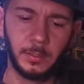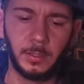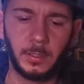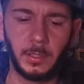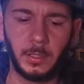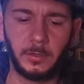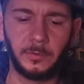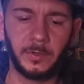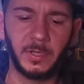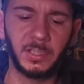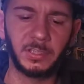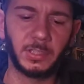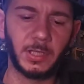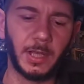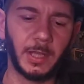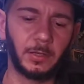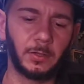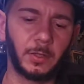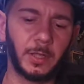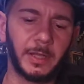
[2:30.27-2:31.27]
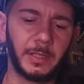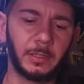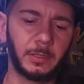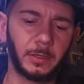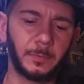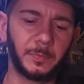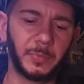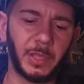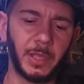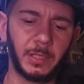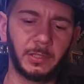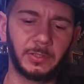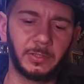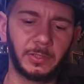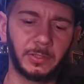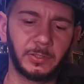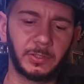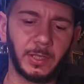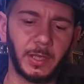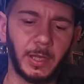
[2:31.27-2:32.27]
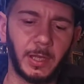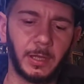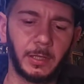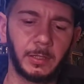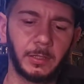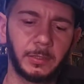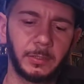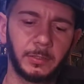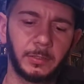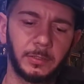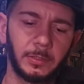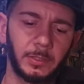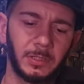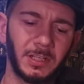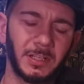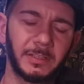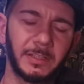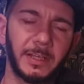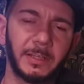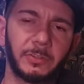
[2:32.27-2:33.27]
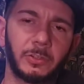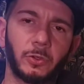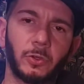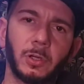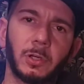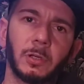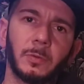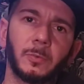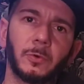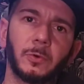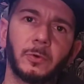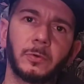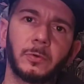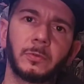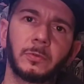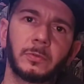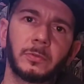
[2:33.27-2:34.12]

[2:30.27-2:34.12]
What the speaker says: And the reason I don't like their baits is they're not that durable.